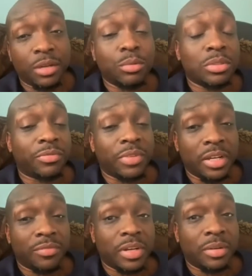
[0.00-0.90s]
who's a very
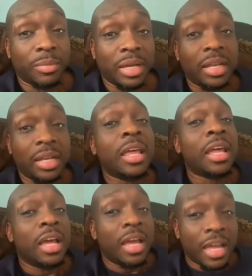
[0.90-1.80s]
good friend of mine.
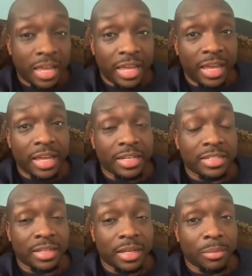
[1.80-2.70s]
And
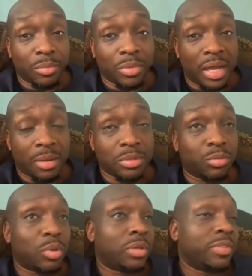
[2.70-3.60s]
I was
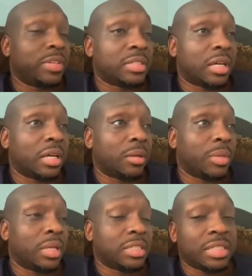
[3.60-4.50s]
one of his
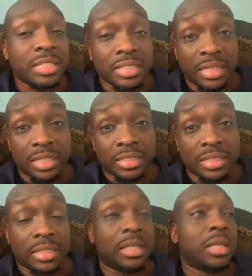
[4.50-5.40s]

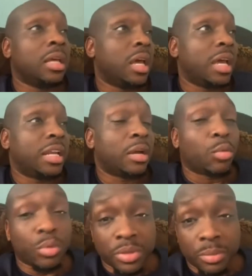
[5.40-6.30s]
assistants, and I
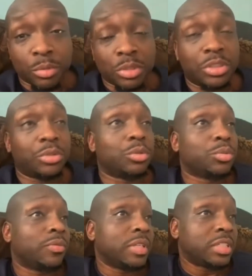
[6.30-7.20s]
worked with him on shoots
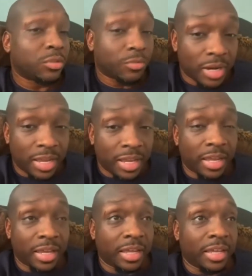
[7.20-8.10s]
with Lisa
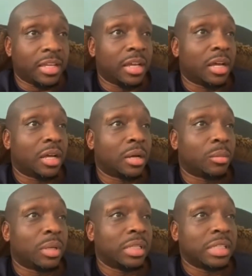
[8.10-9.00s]
Ray,
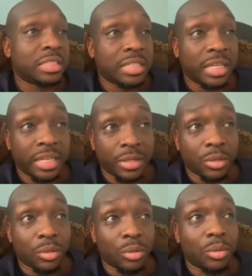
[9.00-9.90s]
Elise
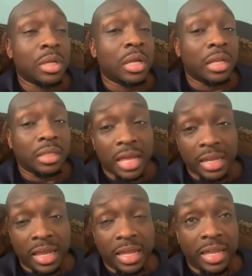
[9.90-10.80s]
Neal,
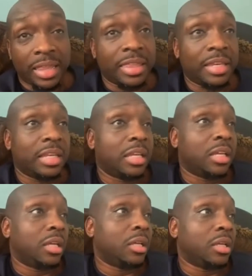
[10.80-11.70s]
Lala
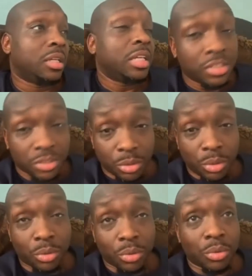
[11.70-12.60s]
Anthony, Keisha
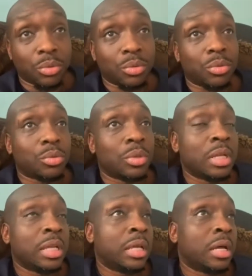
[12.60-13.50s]
Cole.
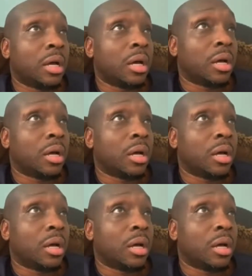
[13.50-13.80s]
Who